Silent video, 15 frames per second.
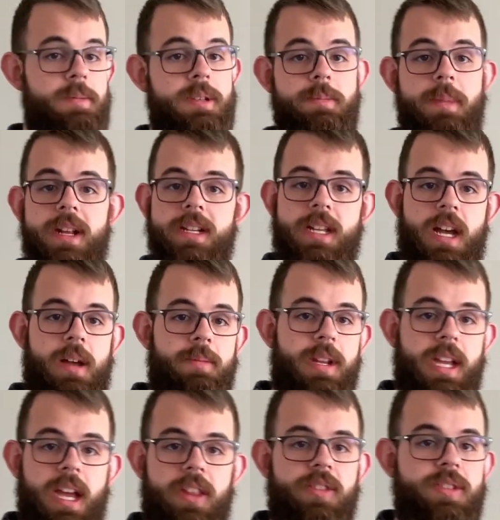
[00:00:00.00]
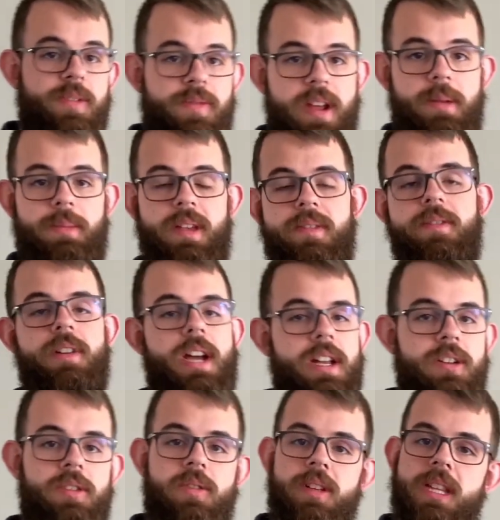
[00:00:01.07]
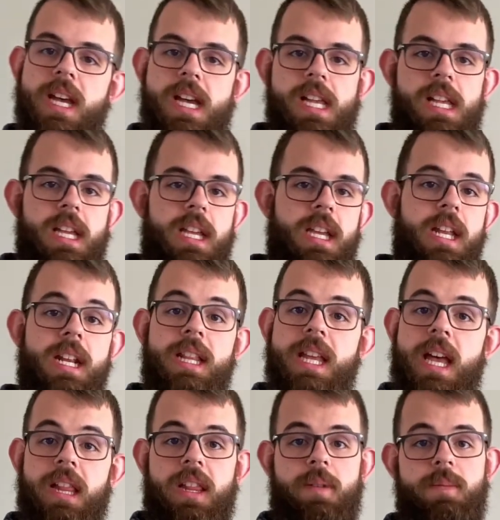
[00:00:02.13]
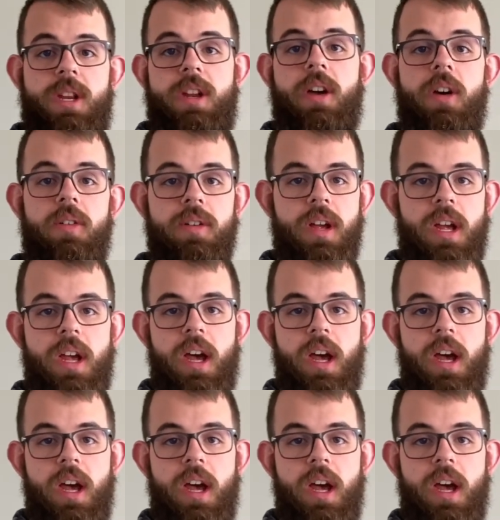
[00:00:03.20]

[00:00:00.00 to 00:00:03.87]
Spend time together as a family. If you're not doing that, getting that, let me know.